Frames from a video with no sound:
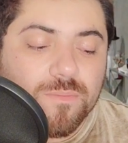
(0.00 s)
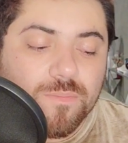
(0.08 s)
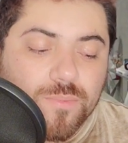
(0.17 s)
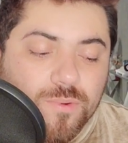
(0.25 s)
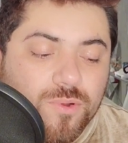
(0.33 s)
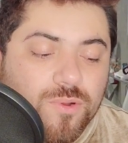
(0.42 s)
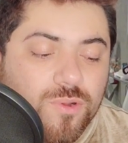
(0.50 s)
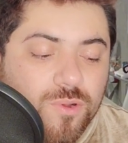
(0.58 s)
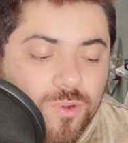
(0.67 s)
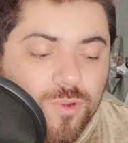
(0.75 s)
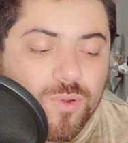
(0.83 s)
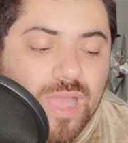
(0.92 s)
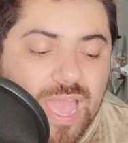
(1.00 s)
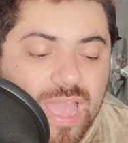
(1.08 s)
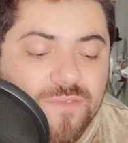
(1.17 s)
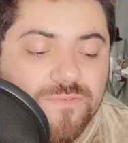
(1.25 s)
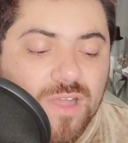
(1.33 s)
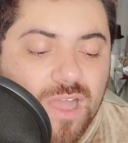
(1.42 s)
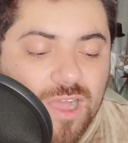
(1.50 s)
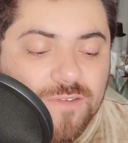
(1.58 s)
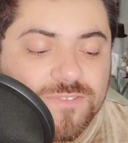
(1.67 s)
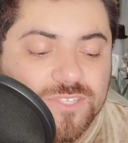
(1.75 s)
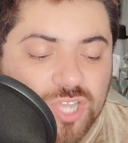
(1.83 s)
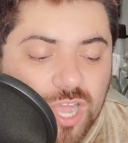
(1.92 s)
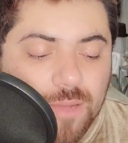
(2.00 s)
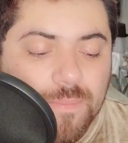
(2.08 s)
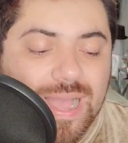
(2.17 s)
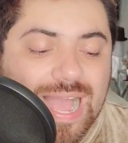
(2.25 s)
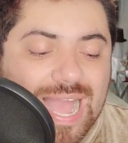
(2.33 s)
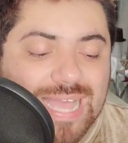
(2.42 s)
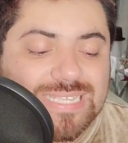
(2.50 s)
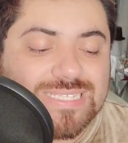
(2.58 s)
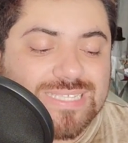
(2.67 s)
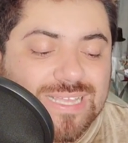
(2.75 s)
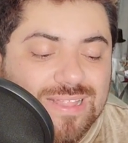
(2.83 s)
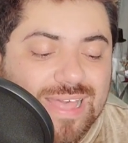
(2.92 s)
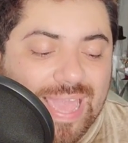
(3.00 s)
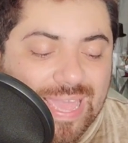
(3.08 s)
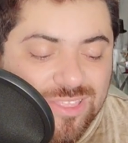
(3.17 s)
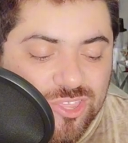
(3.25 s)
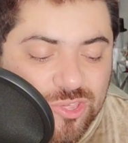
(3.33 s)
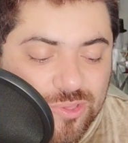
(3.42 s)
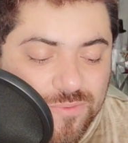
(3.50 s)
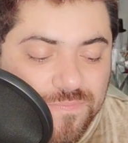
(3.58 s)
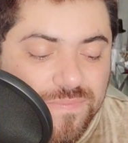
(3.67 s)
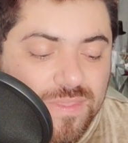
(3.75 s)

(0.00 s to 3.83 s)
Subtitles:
Boo-hoo. F off, Tom. I still hate you.